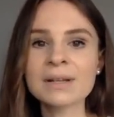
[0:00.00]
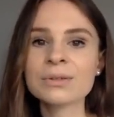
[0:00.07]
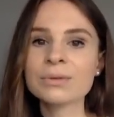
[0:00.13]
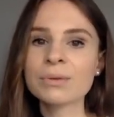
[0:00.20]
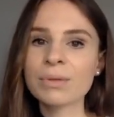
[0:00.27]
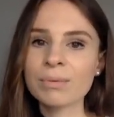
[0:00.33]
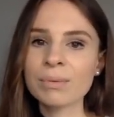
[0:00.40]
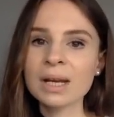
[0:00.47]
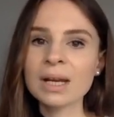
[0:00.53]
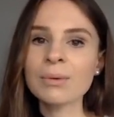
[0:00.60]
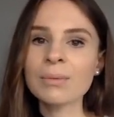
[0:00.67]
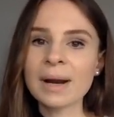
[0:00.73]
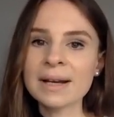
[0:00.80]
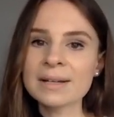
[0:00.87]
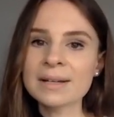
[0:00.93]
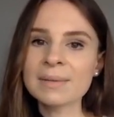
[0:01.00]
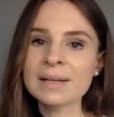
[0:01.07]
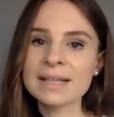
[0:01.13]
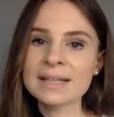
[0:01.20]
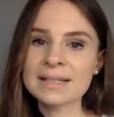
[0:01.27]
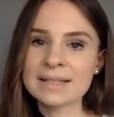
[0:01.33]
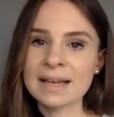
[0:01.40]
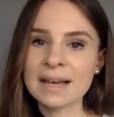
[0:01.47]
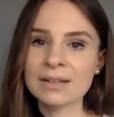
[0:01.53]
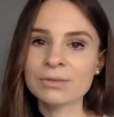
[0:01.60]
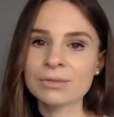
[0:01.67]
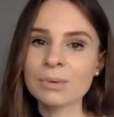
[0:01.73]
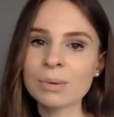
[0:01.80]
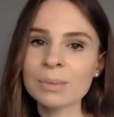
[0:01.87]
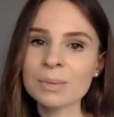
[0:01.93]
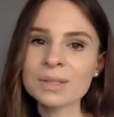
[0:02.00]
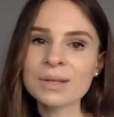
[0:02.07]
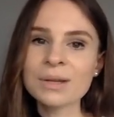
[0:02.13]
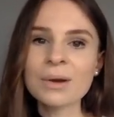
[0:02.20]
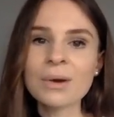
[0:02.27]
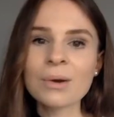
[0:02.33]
into 3 randomly assigned groups